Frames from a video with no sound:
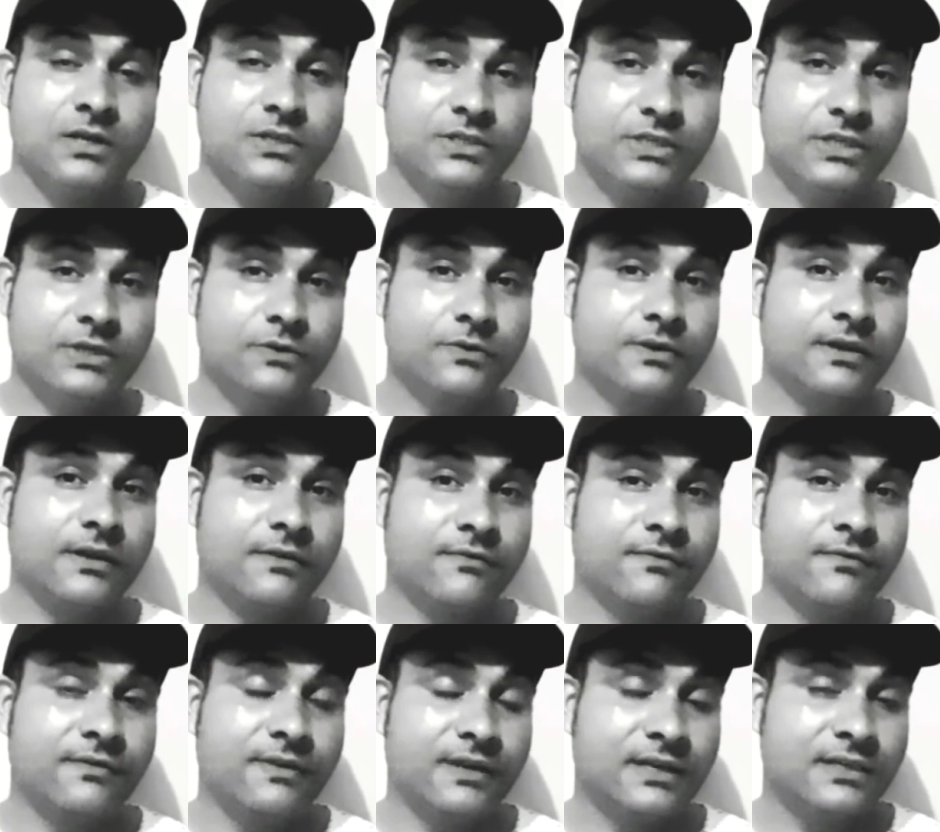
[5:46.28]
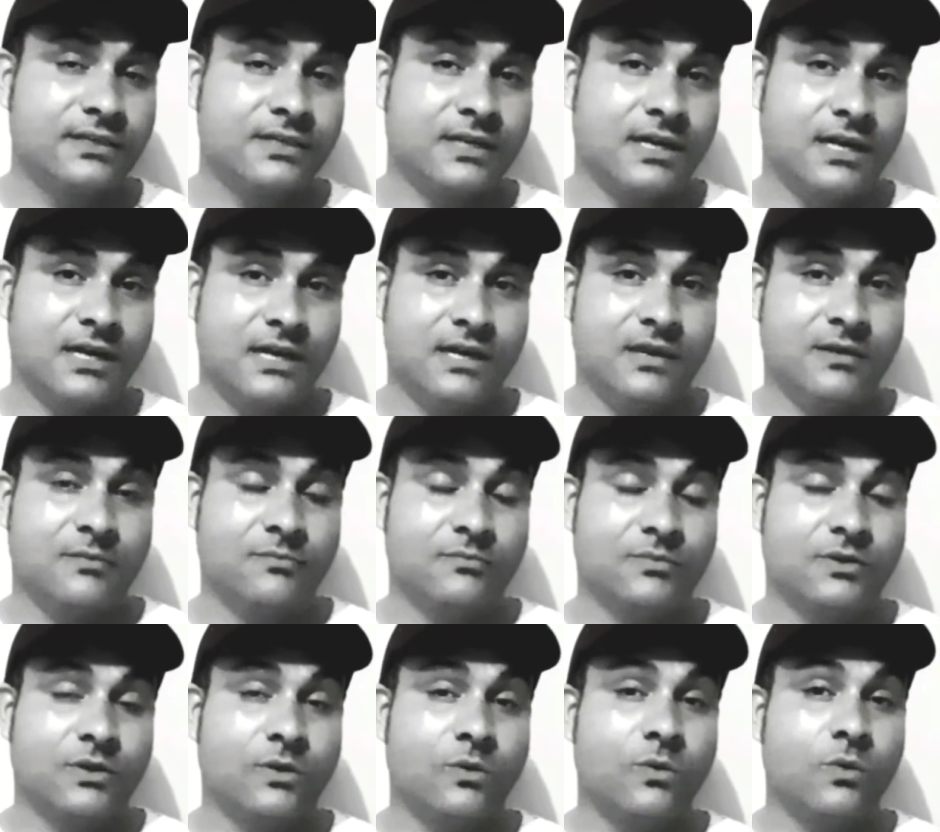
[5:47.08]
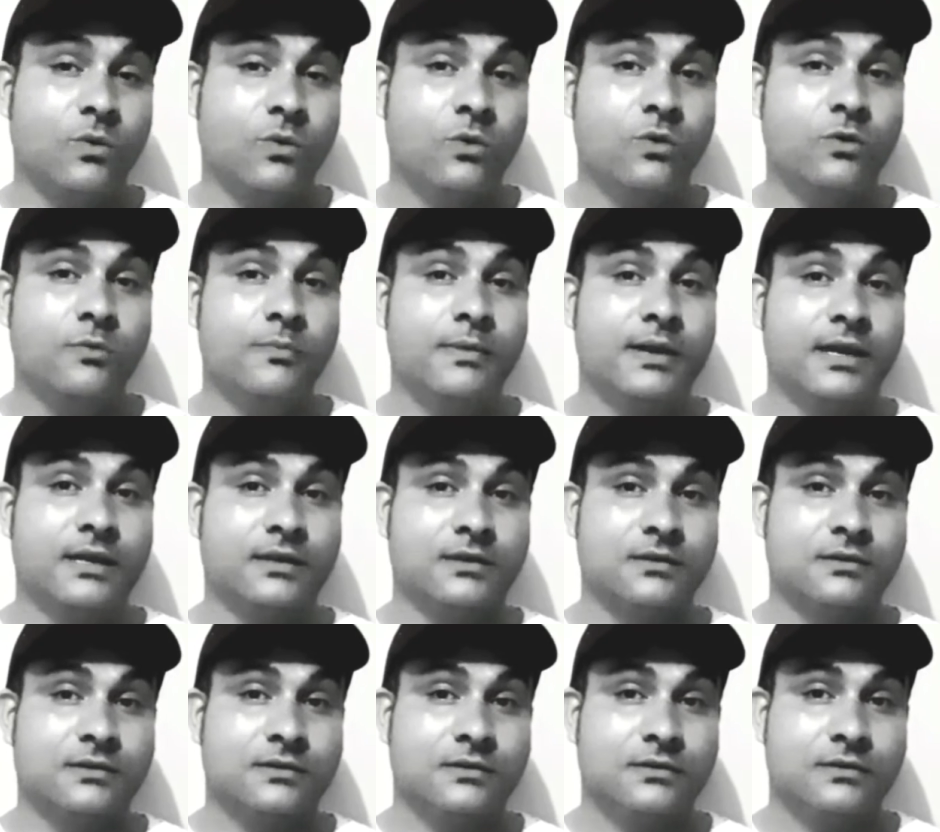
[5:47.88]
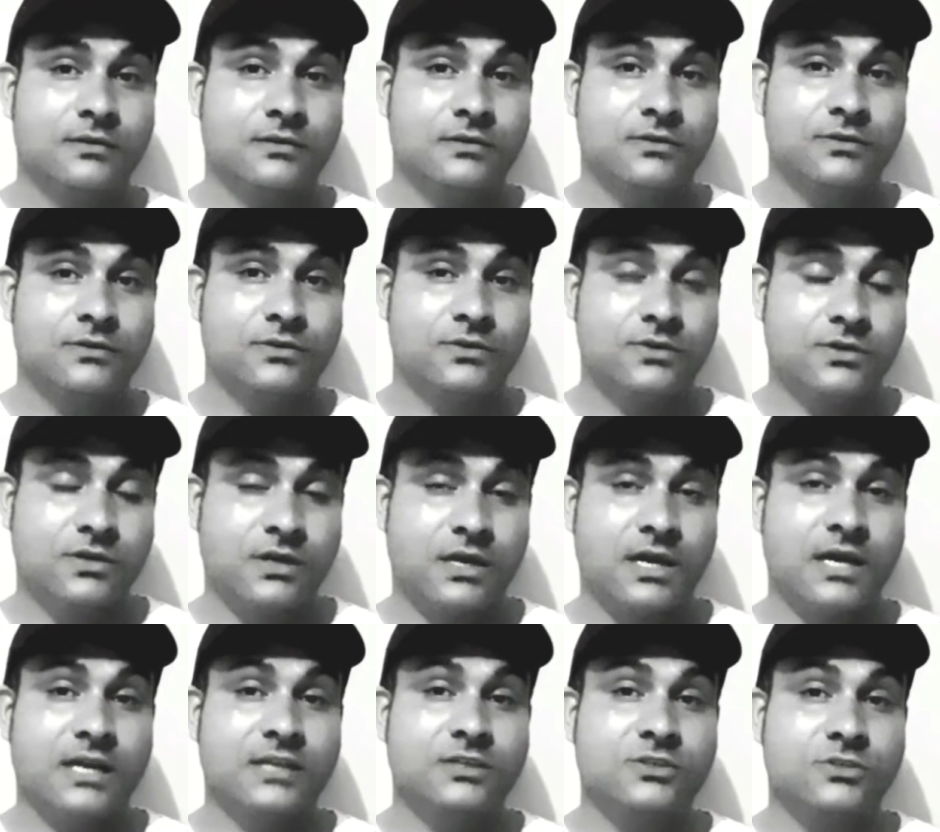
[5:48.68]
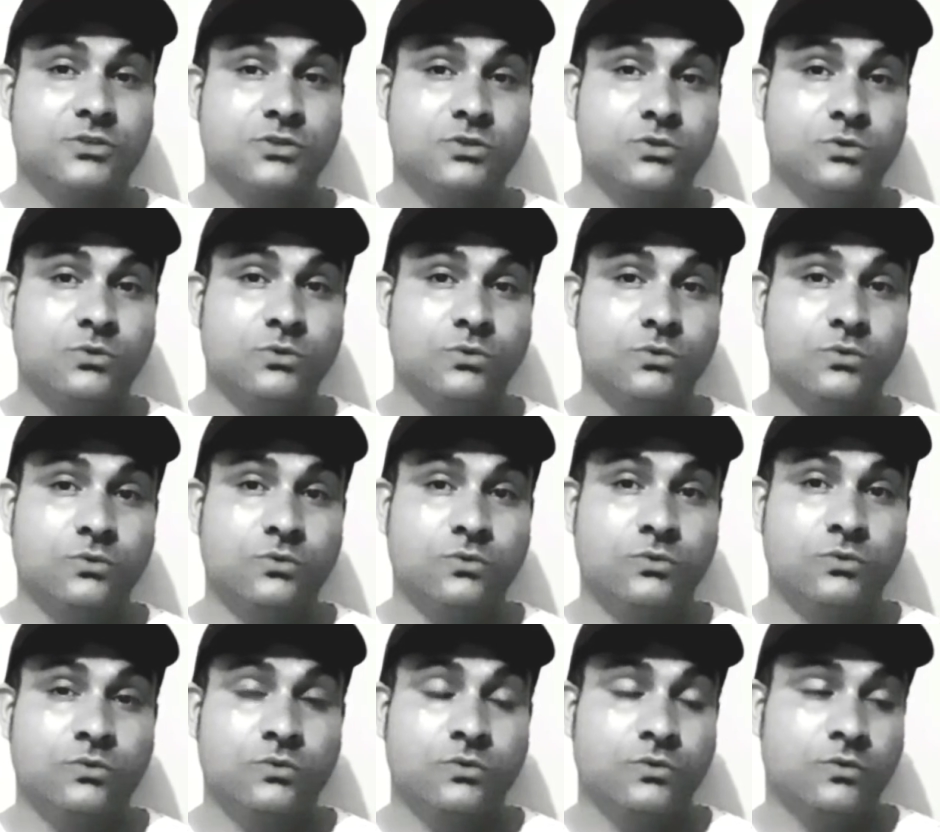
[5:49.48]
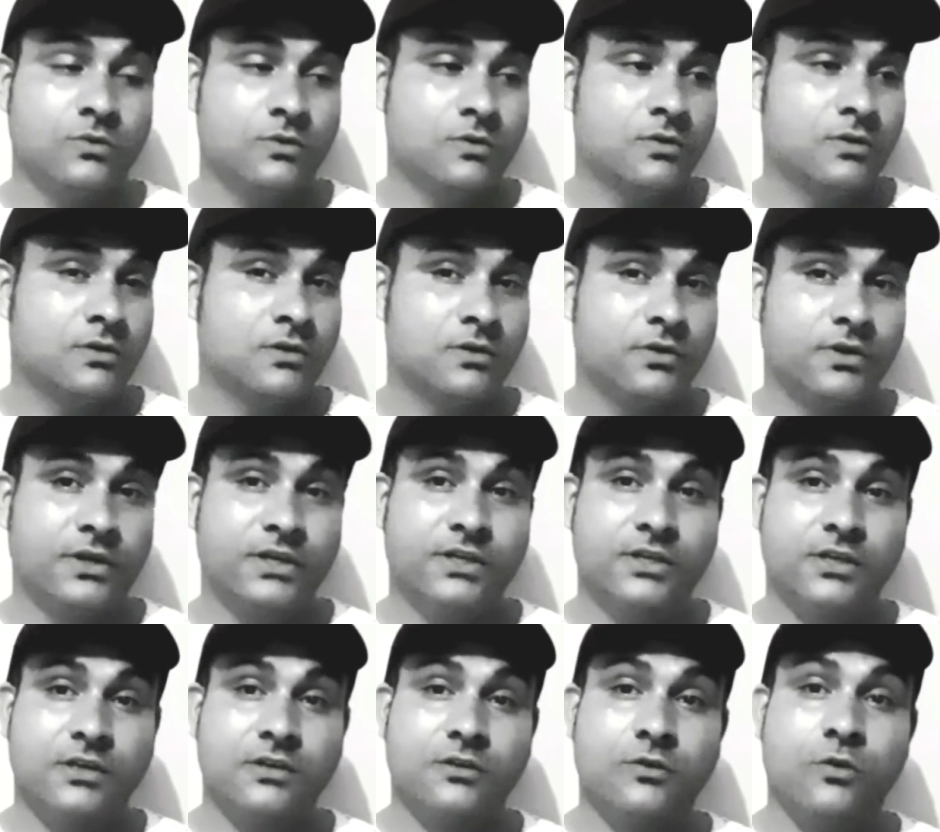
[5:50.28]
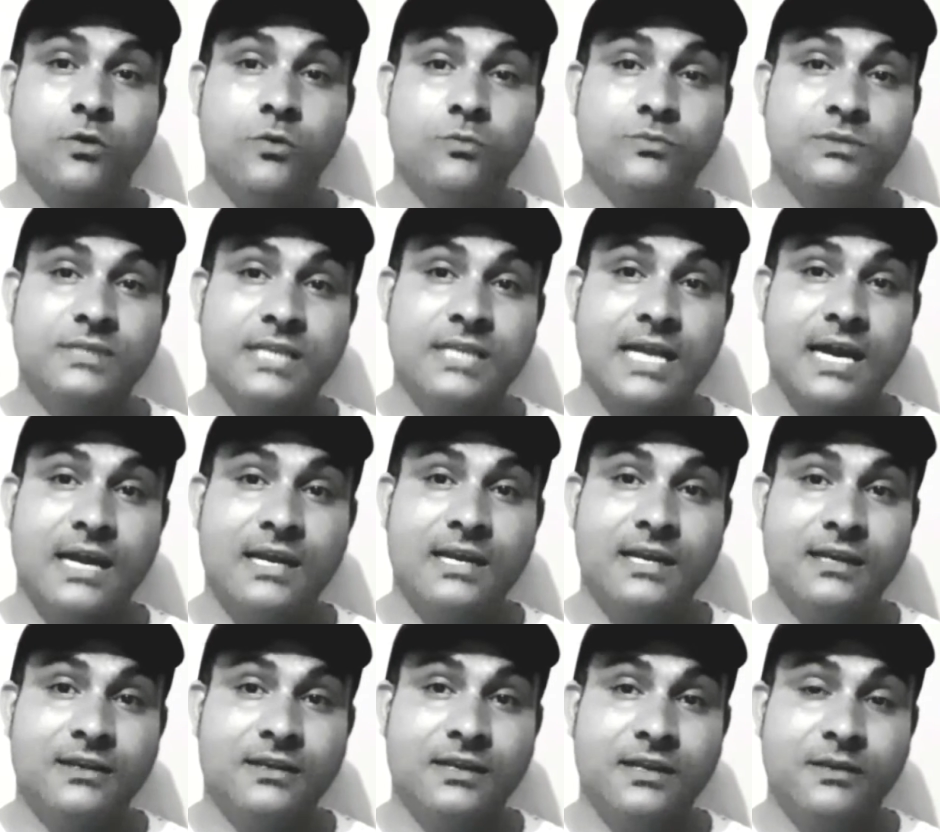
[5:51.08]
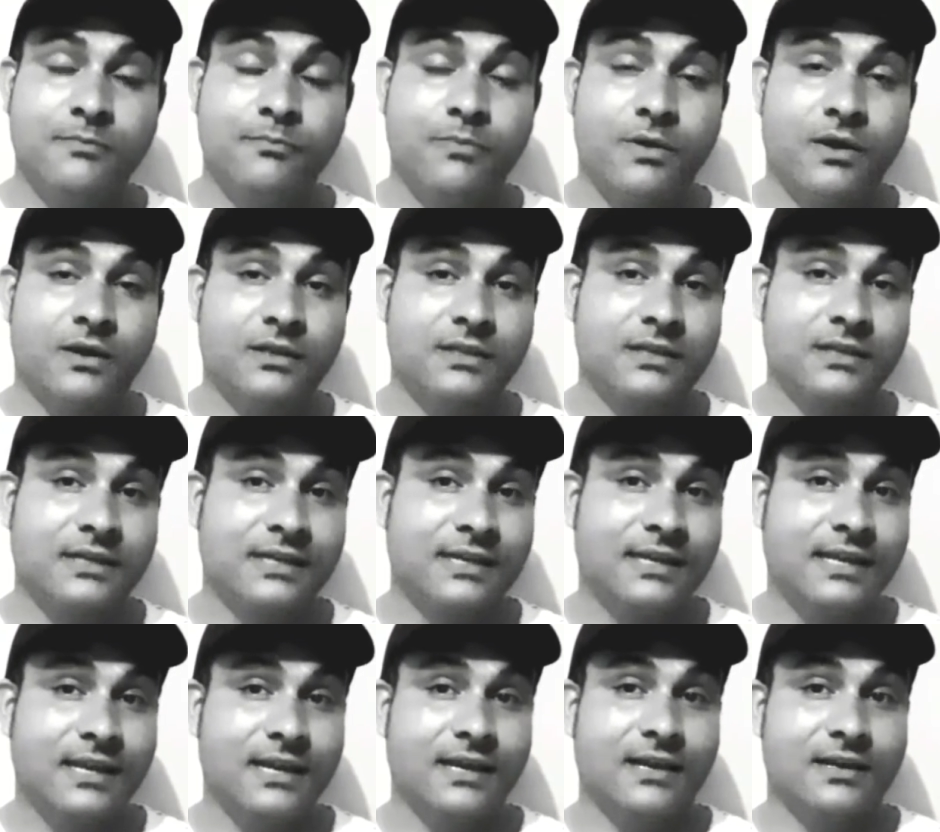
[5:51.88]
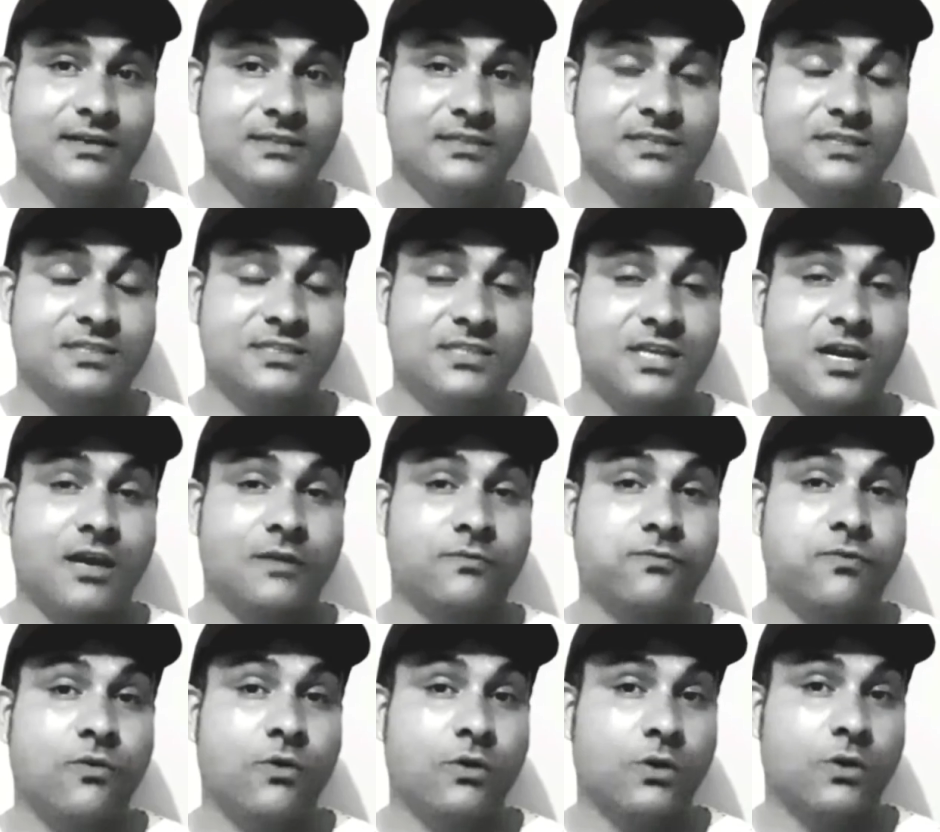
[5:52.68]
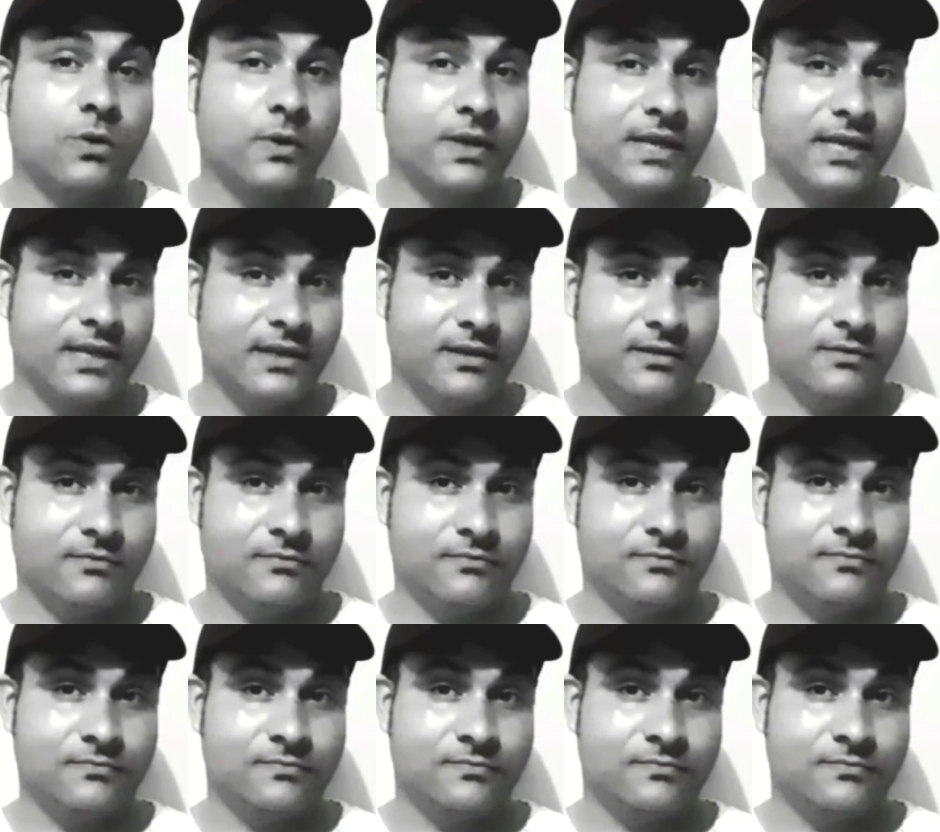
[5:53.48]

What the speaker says: During evening time, the old man tries to return home silently, but the kids start following him.